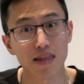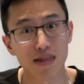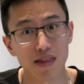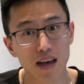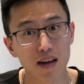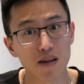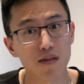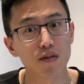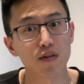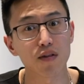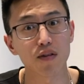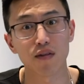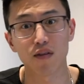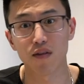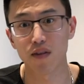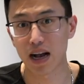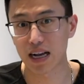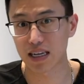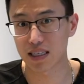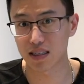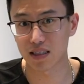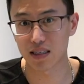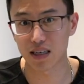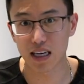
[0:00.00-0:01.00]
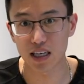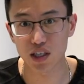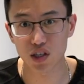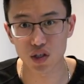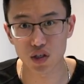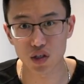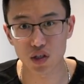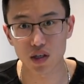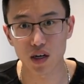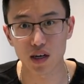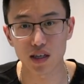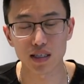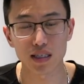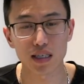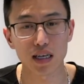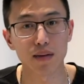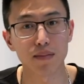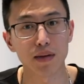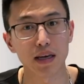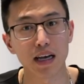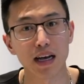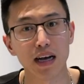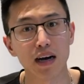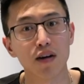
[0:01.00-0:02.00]
and then the vaccination starts
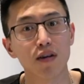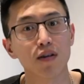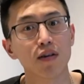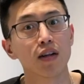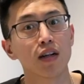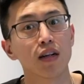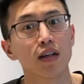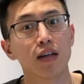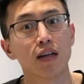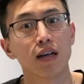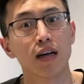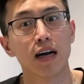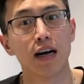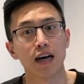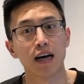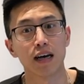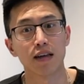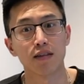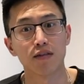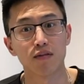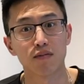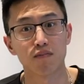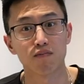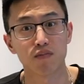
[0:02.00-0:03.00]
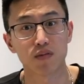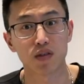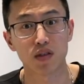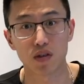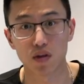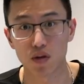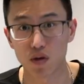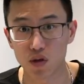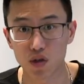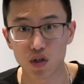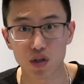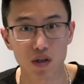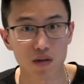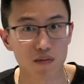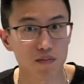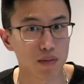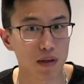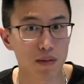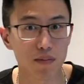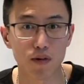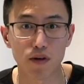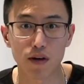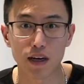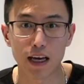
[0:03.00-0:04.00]
coming out and solution,
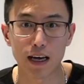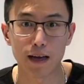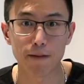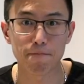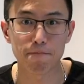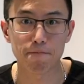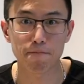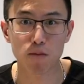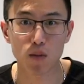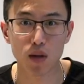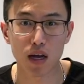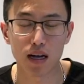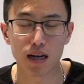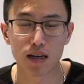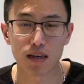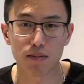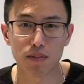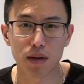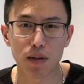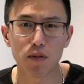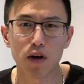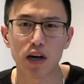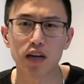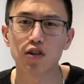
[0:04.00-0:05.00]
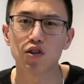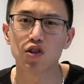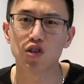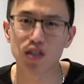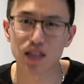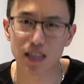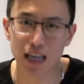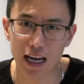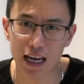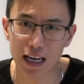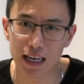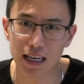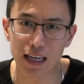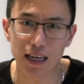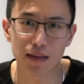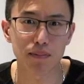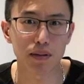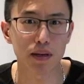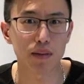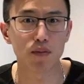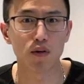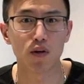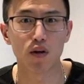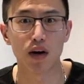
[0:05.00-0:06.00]
people understand
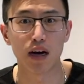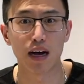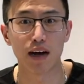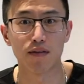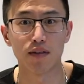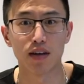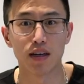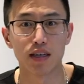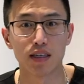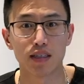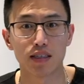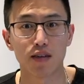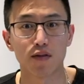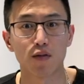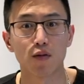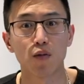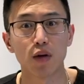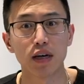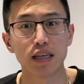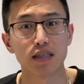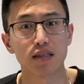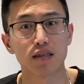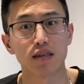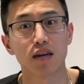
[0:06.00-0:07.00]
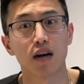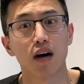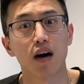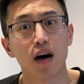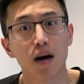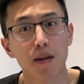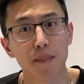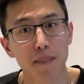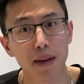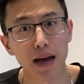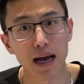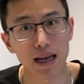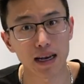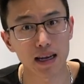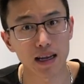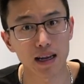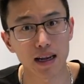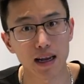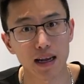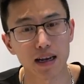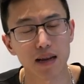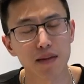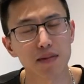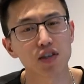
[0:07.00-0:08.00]
it, people have different ways to combat
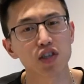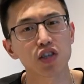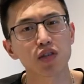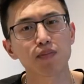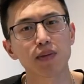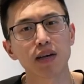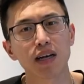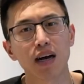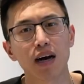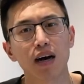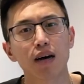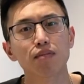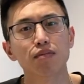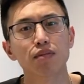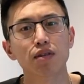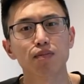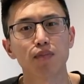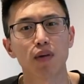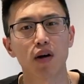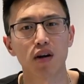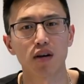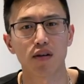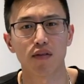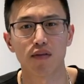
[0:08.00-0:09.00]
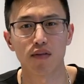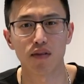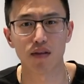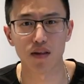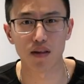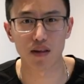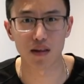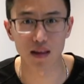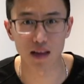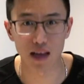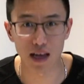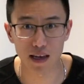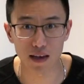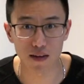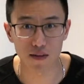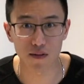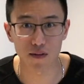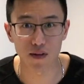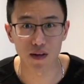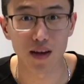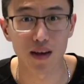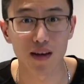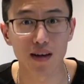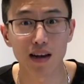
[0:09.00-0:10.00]
it, and it just becomes part of
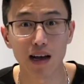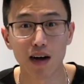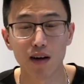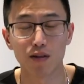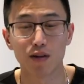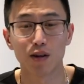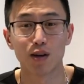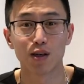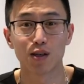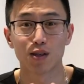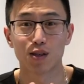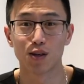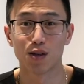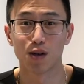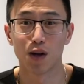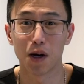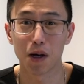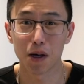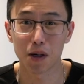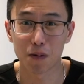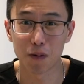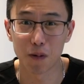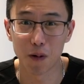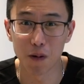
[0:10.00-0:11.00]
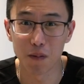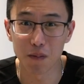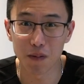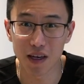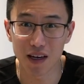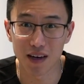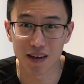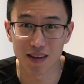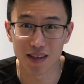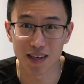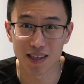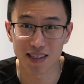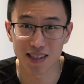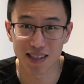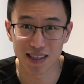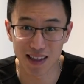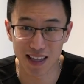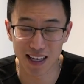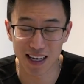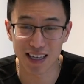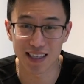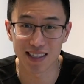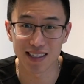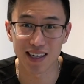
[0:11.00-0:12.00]
life. Now, do not quote me on this.
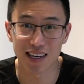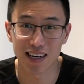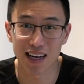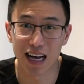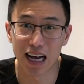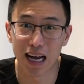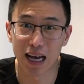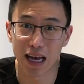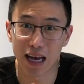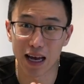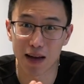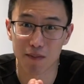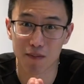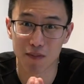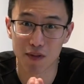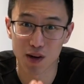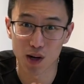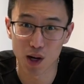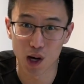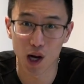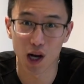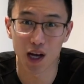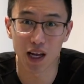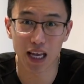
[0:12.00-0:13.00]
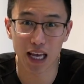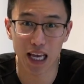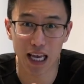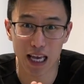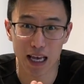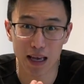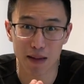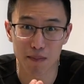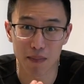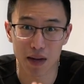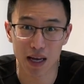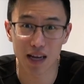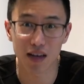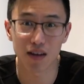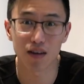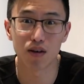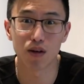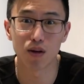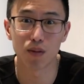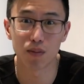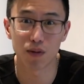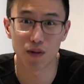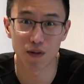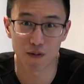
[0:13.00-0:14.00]
Like I said, I am not a
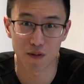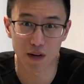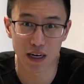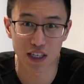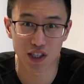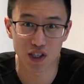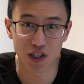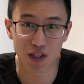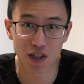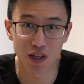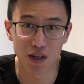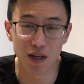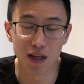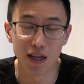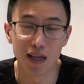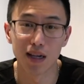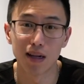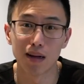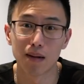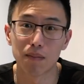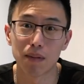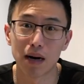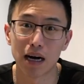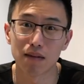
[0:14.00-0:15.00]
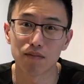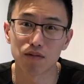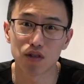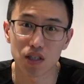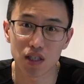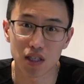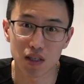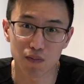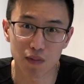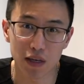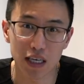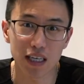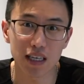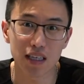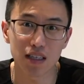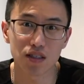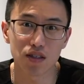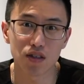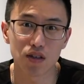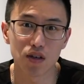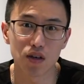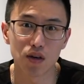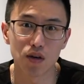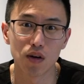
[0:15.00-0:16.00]
medical professional, but I'm just
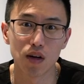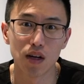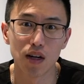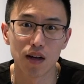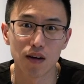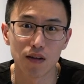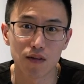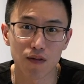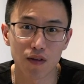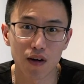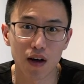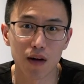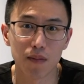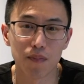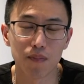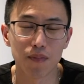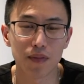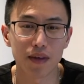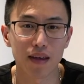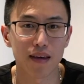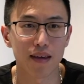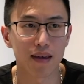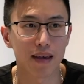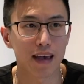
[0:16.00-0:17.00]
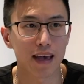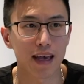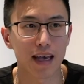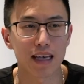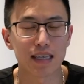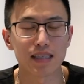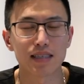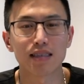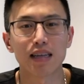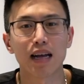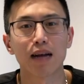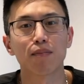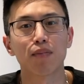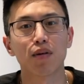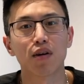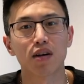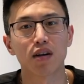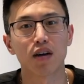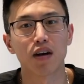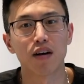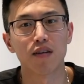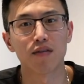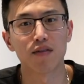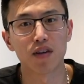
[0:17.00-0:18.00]
speaking to you from a
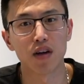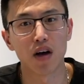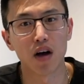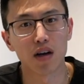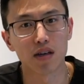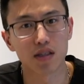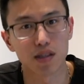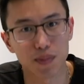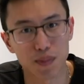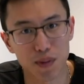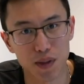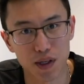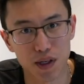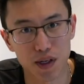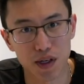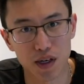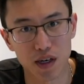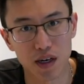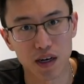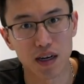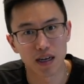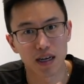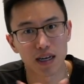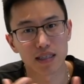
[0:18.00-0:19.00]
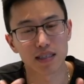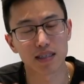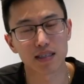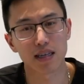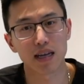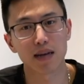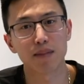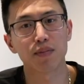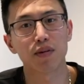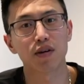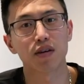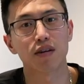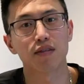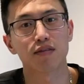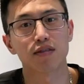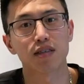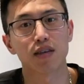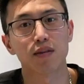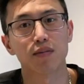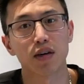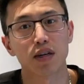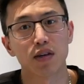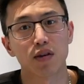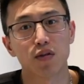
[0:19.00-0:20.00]
standpoint of an entrepreneur, a standpoint of
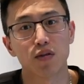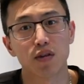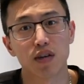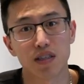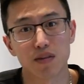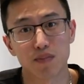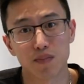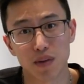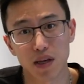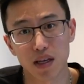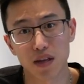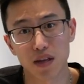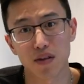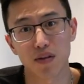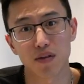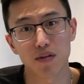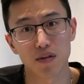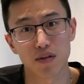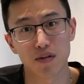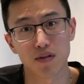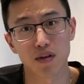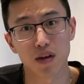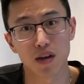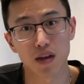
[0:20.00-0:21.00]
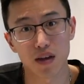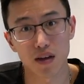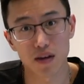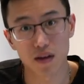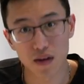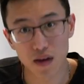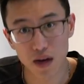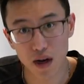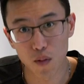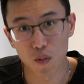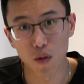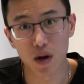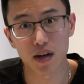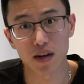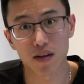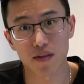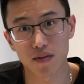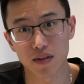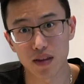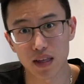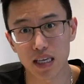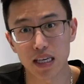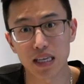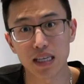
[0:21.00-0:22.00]
someone who has been through one
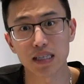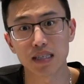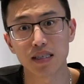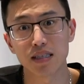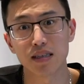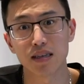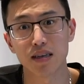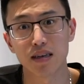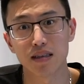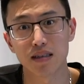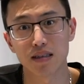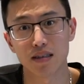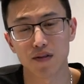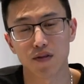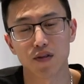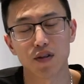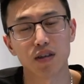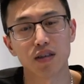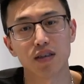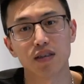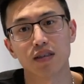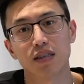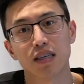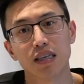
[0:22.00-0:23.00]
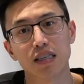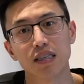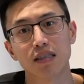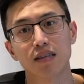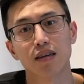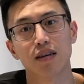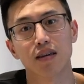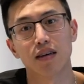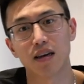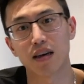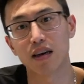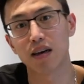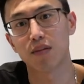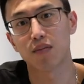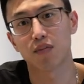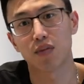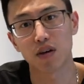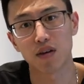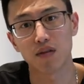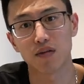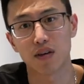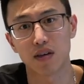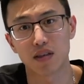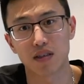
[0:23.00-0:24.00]
of these different diseases
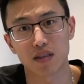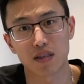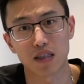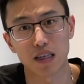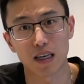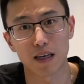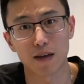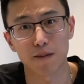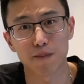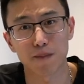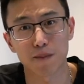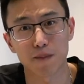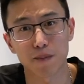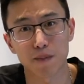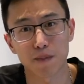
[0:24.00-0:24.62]
previously.